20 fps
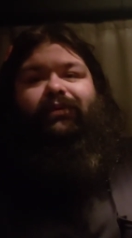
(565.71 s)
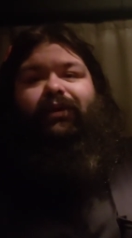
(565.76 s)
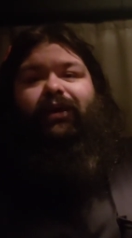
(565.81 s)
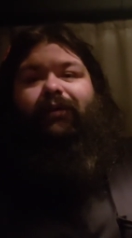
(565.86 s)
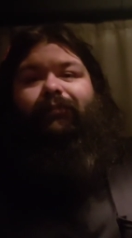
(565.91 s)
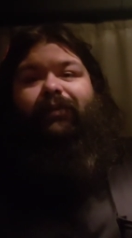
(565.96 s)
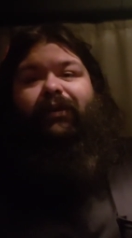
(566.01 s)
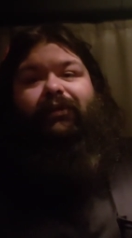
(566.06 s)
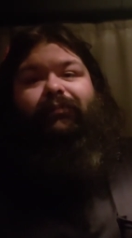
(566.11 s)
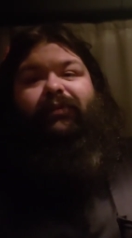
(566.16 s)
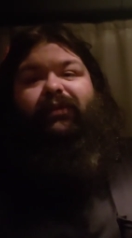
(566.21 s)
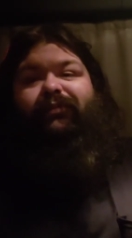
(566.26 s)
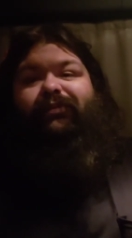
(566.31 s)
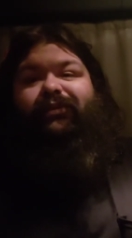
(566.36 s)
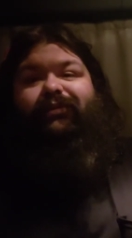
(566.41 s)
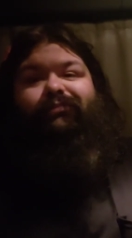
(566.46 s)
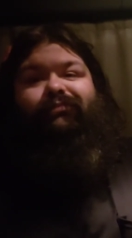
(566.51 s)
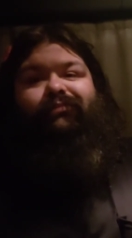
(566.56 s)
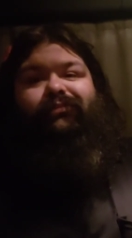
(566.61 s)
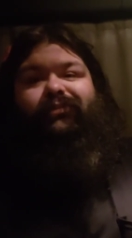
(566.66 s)
I paid
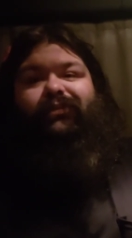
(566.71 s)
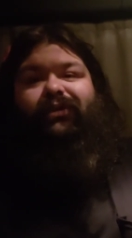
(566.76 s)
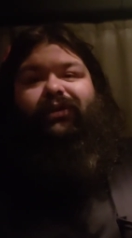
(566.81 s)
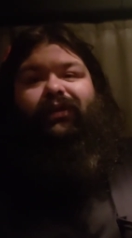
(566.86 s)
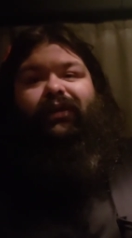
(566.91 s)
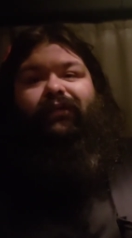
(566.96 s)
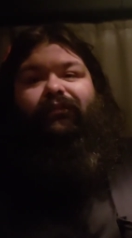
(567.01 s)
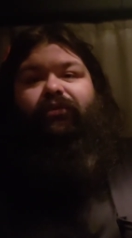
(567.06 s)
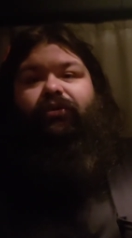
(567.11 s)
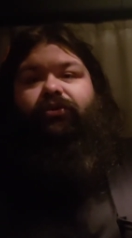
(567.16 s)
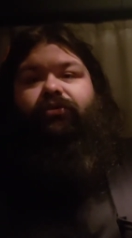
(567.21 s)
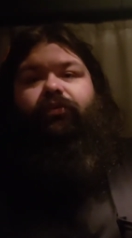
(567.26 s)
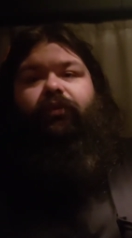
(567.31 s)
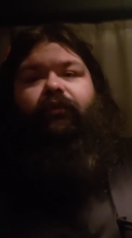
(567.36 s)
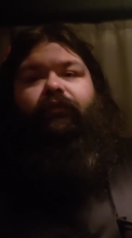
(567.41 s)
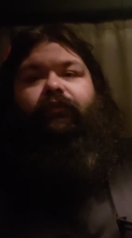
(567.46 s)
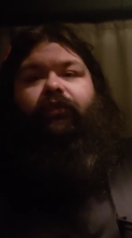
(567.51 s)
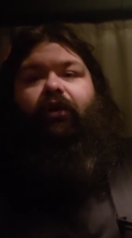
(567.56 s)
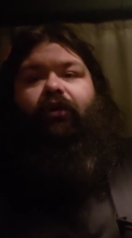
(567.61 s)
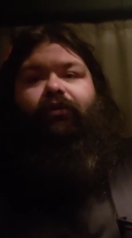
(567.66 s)
maybe $11
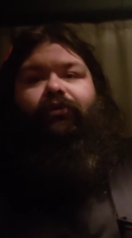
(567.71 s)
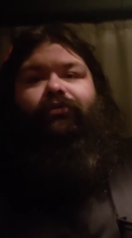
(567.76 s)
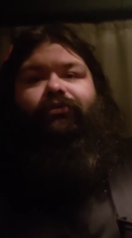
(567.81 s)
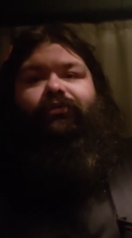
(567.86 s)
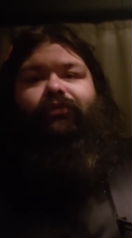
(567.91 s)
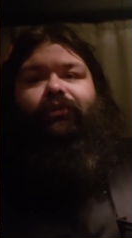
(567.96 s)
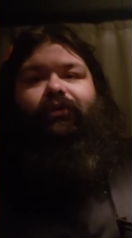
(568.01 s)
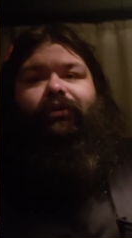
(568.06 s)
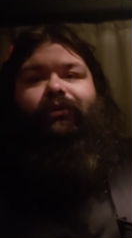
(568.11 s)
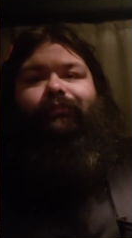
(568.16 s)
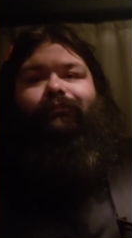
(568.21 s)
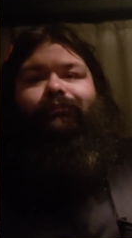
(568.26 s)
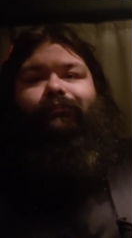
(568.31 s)
or $12 for it.